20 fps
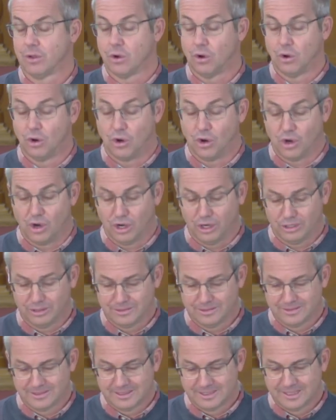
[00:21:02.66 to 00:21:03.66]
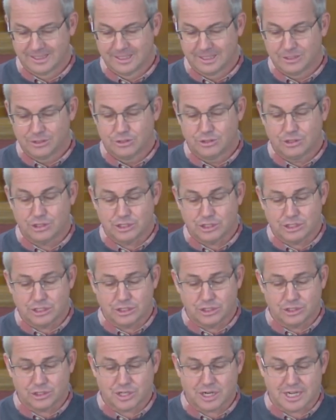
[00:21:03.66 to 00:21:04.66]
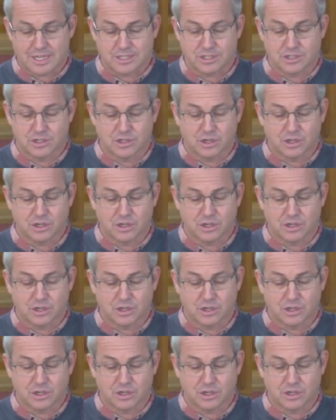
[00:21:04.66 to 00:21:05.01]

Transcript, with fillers: Or do you trust